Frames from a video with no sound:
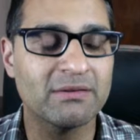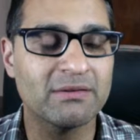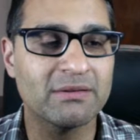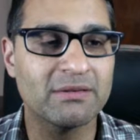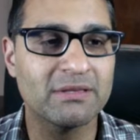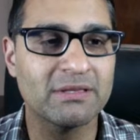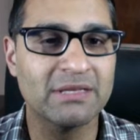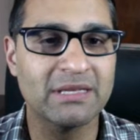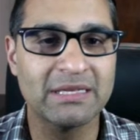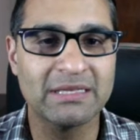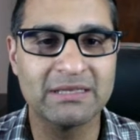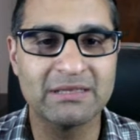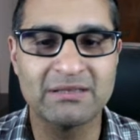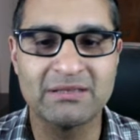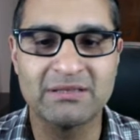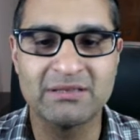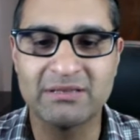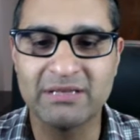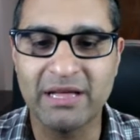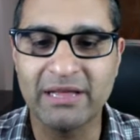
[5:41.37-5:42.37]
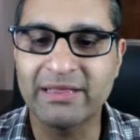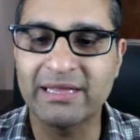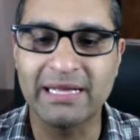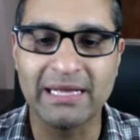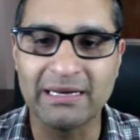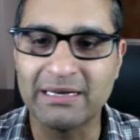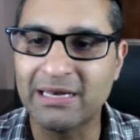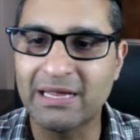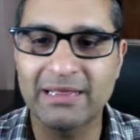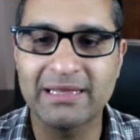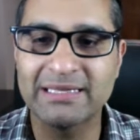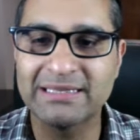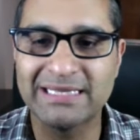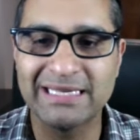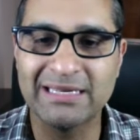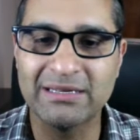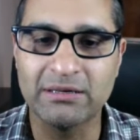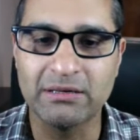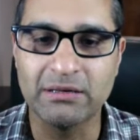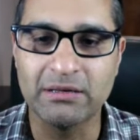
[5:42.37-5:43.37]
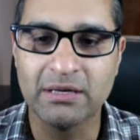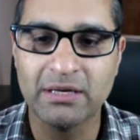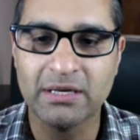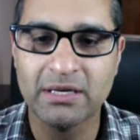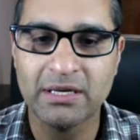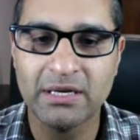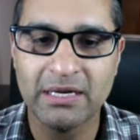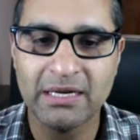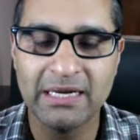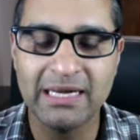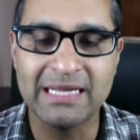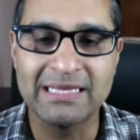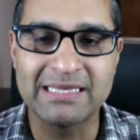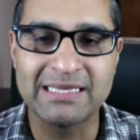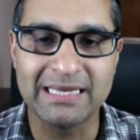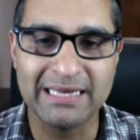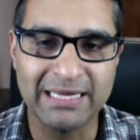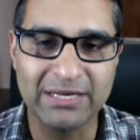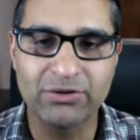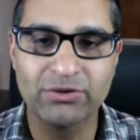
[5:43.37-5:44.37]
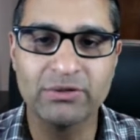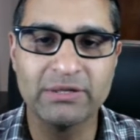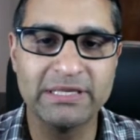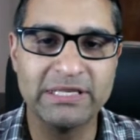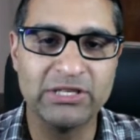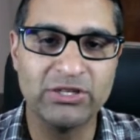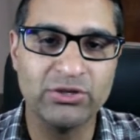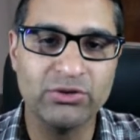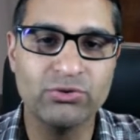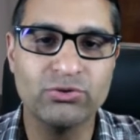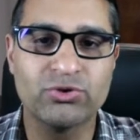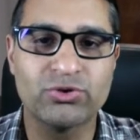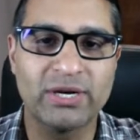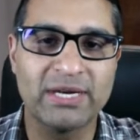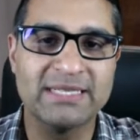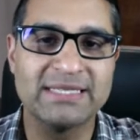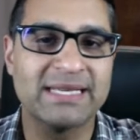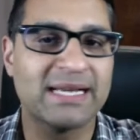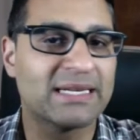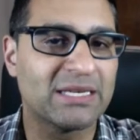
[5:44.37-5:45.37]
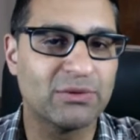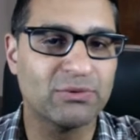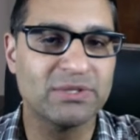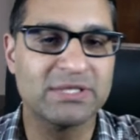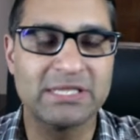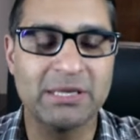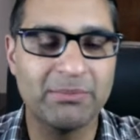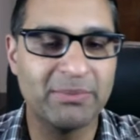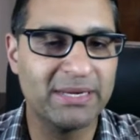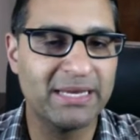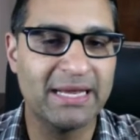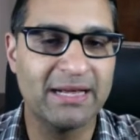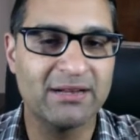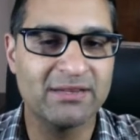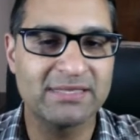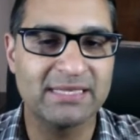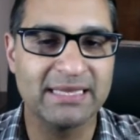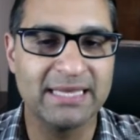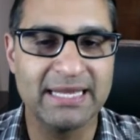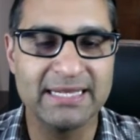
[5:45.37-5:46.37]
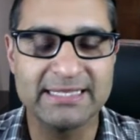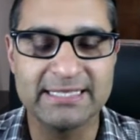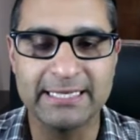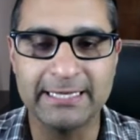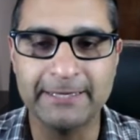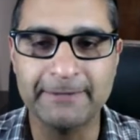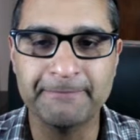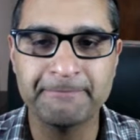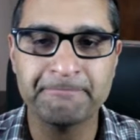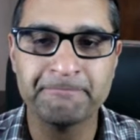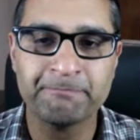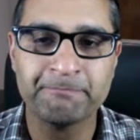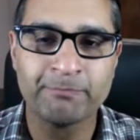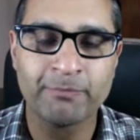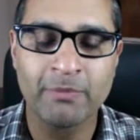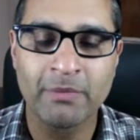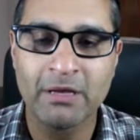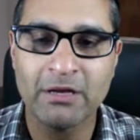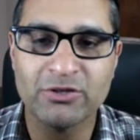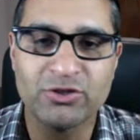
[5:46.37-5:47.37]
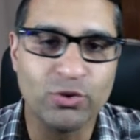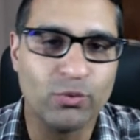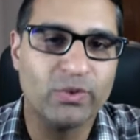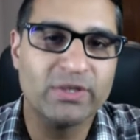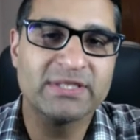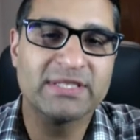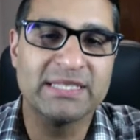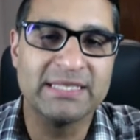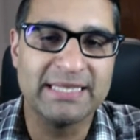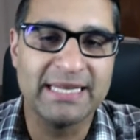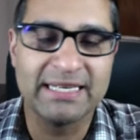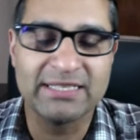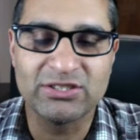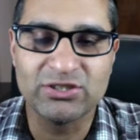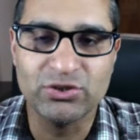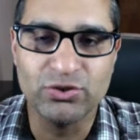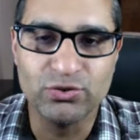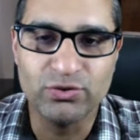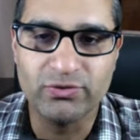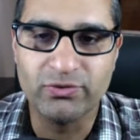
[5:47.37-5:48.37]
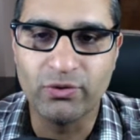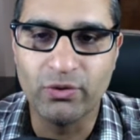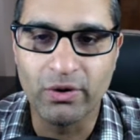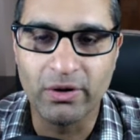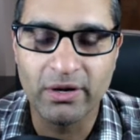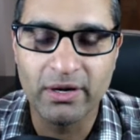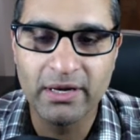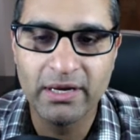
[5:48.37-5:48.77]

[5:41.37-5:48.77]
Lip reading: Like, nothing's here. It's literally you transacting with somebody else, and that's it. So what is a DEX used for?